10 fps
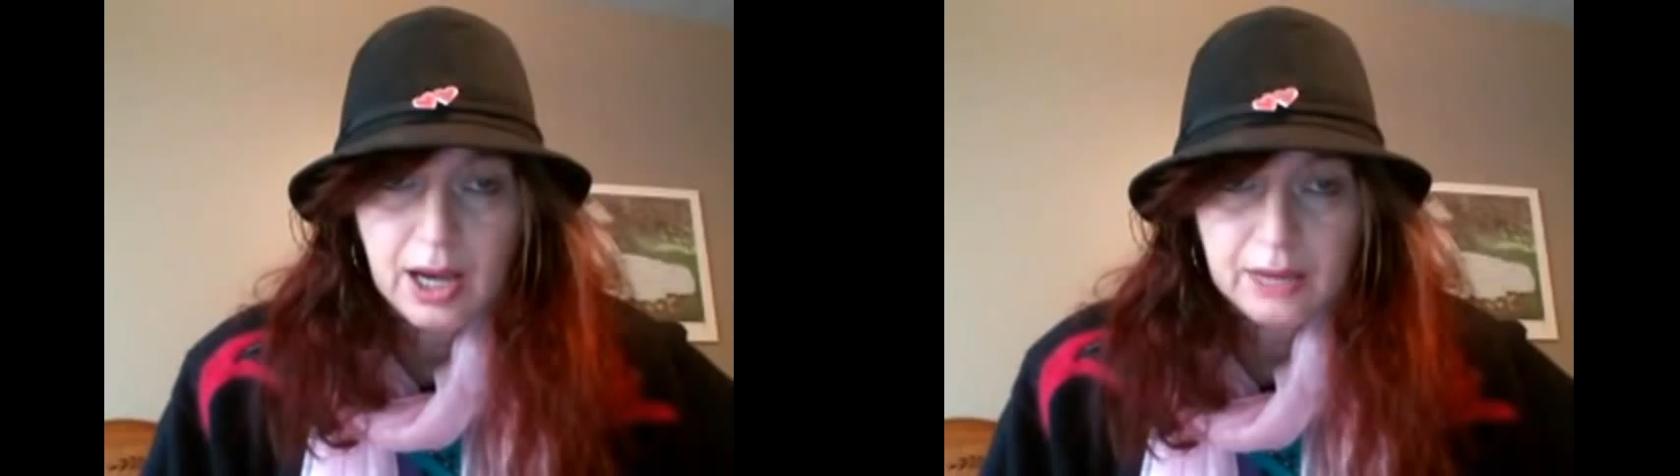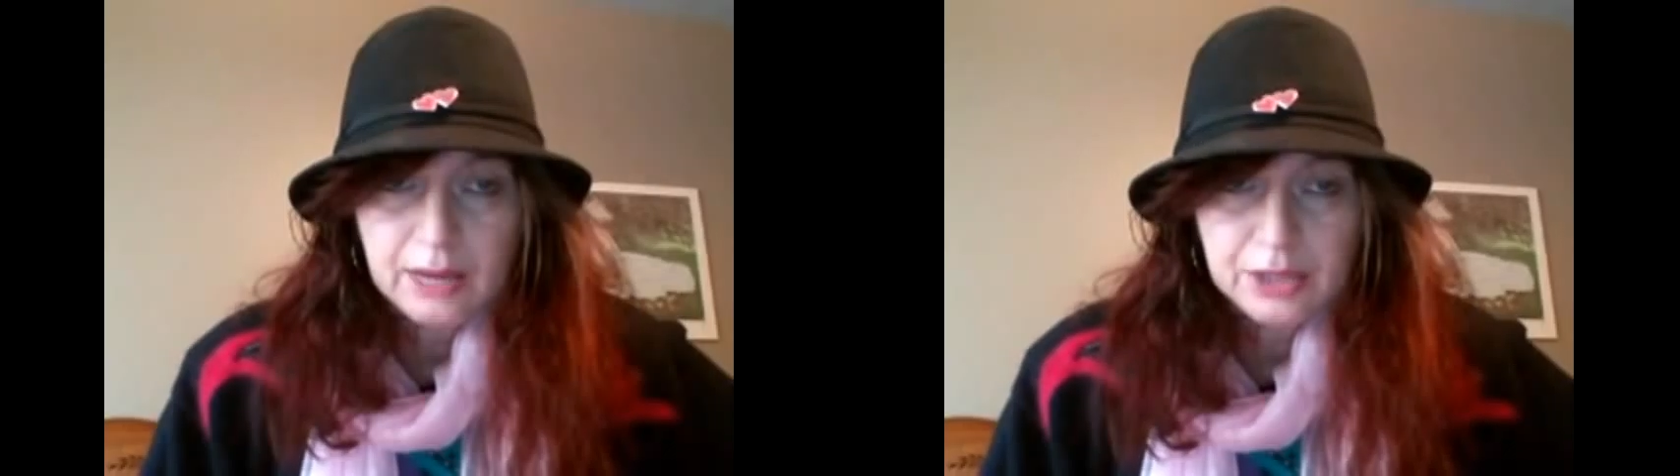
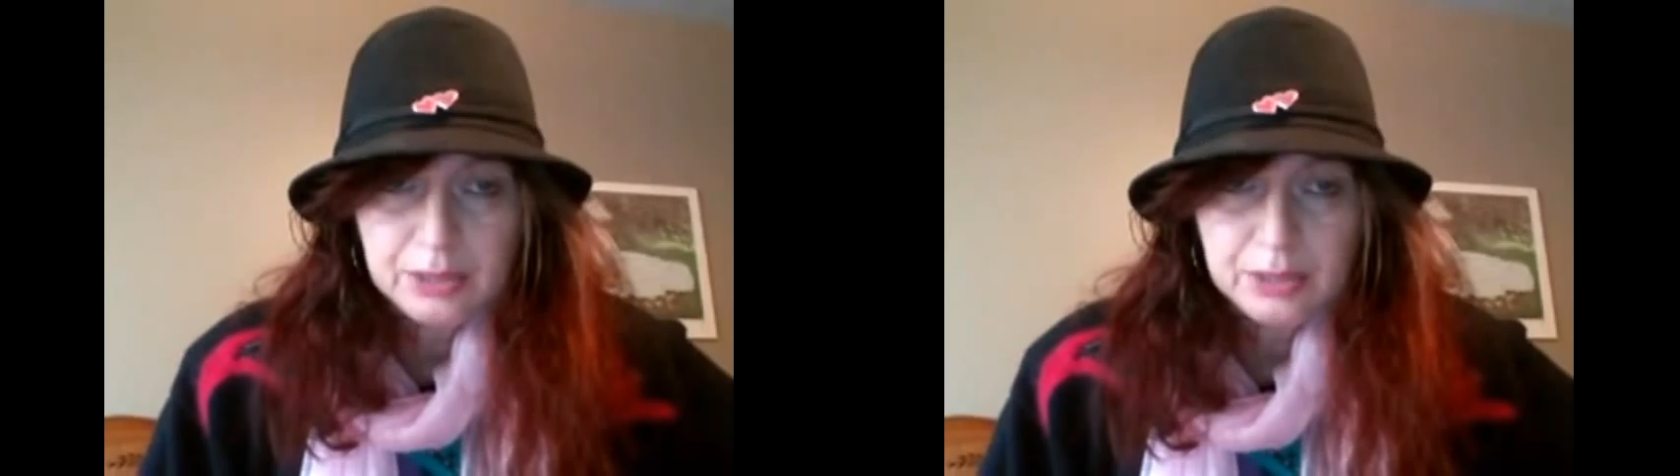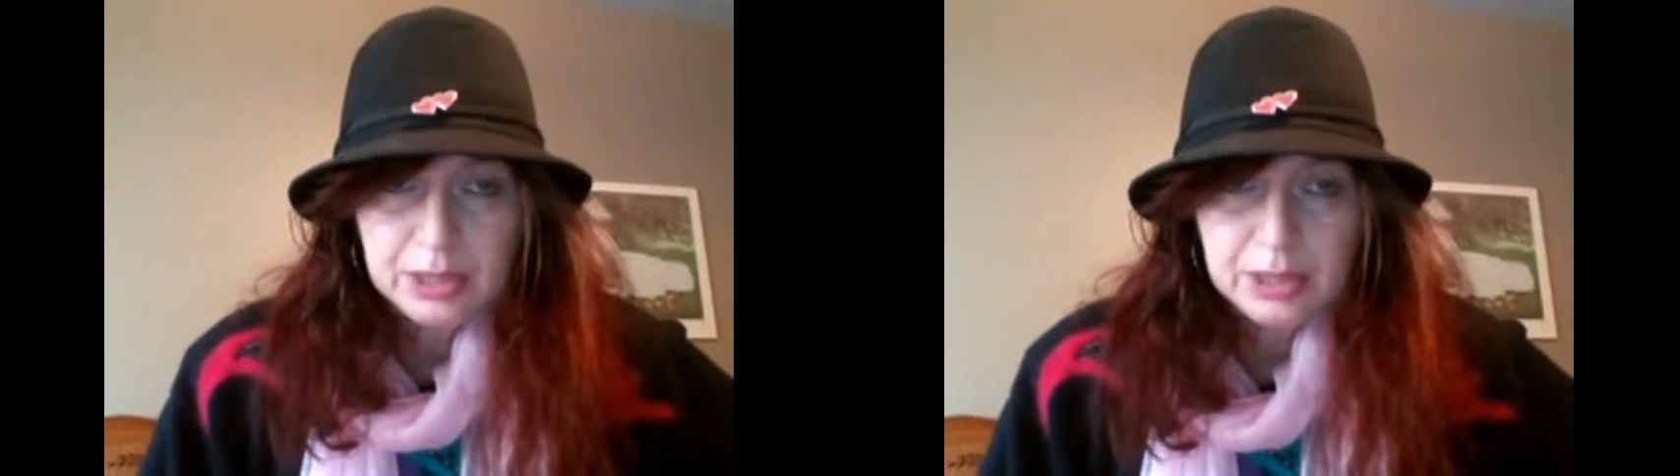
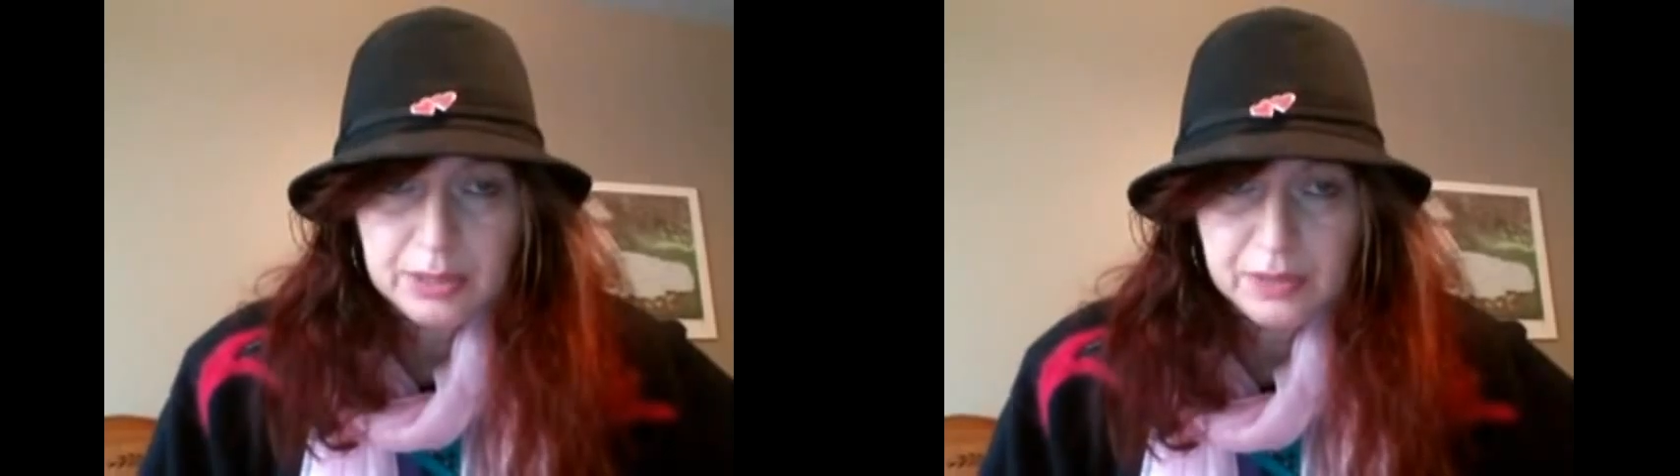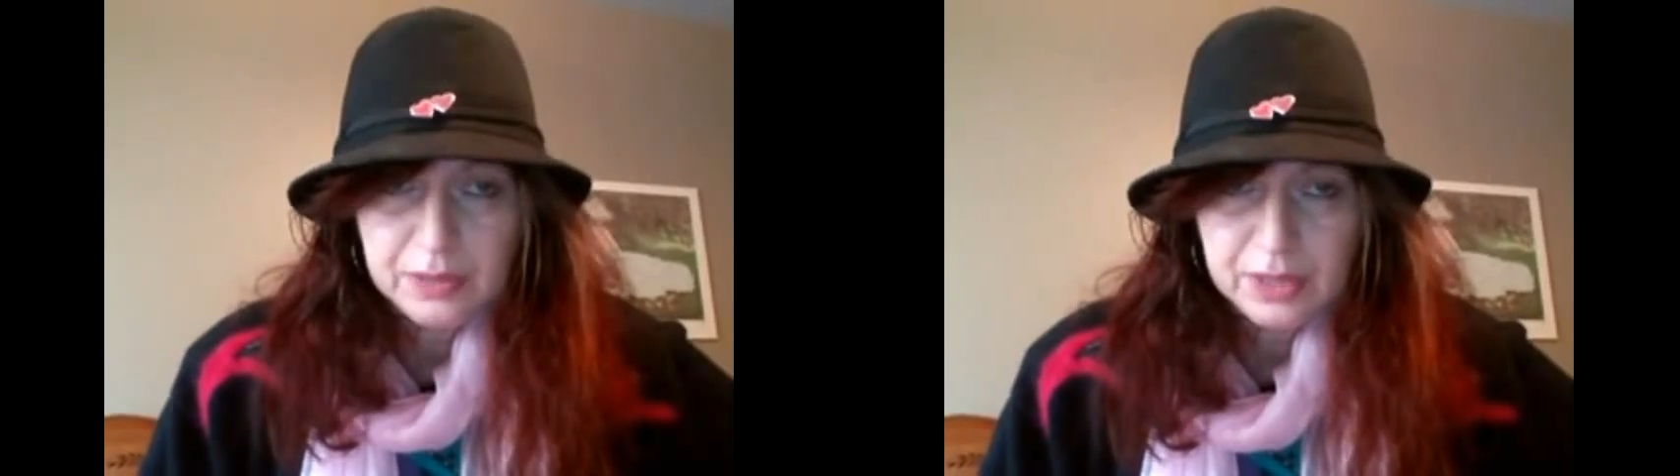After you
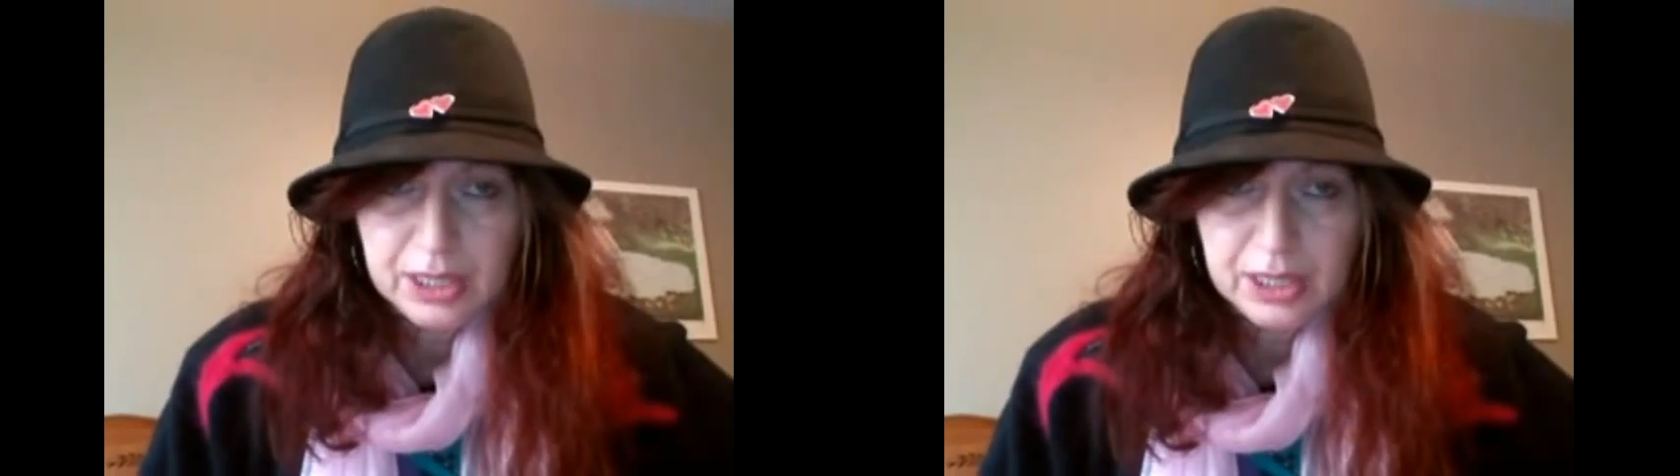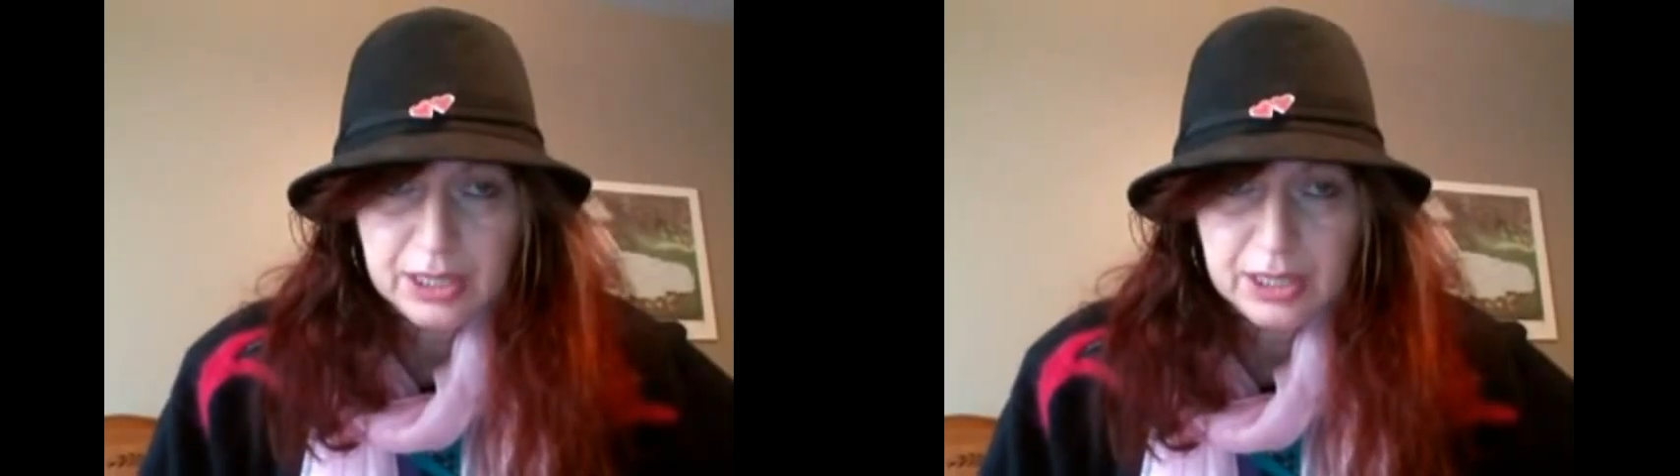become an
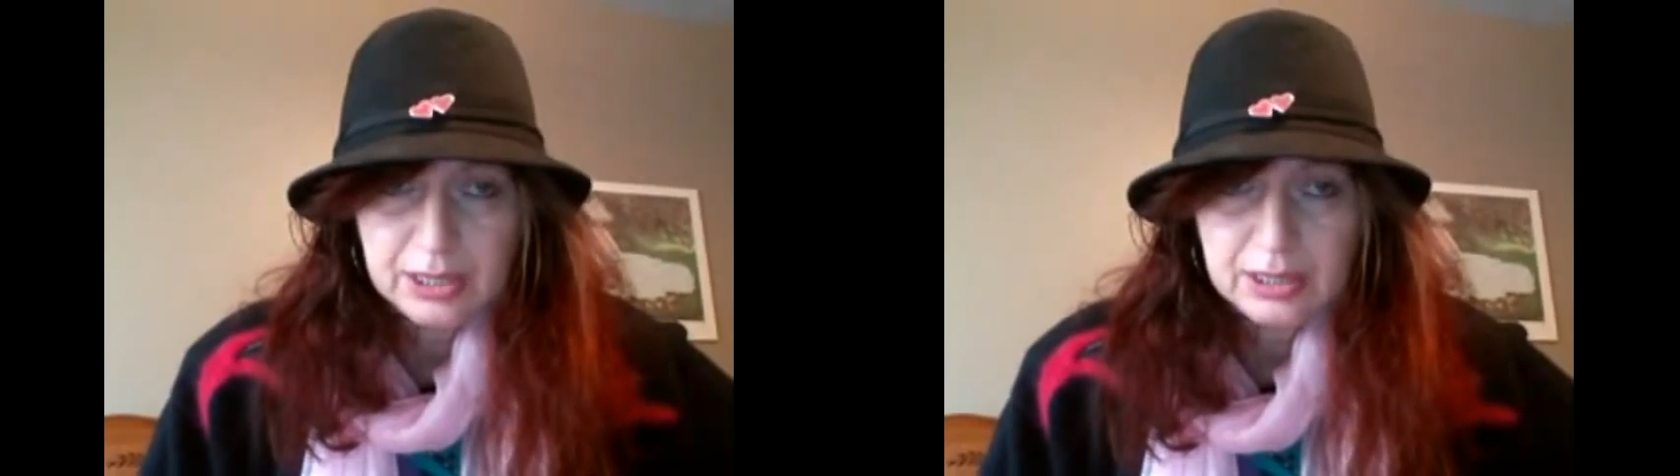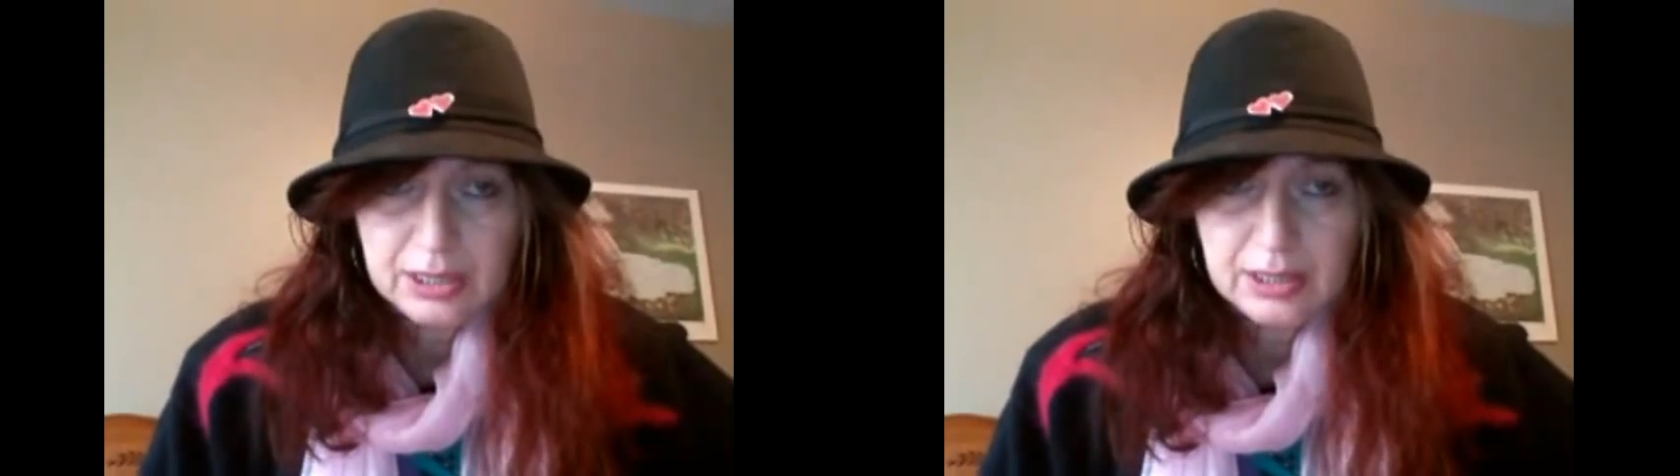affiliate,